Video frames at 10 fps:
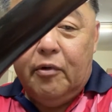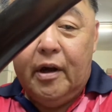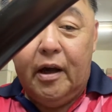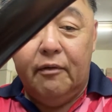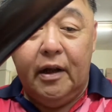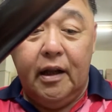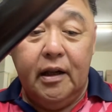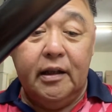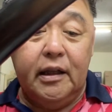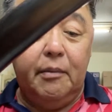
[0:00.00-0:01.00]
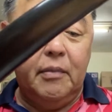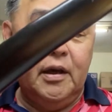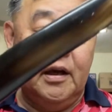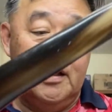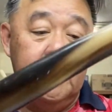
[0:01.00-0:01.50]
we have that tip
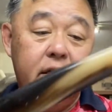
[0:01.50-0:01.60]
here.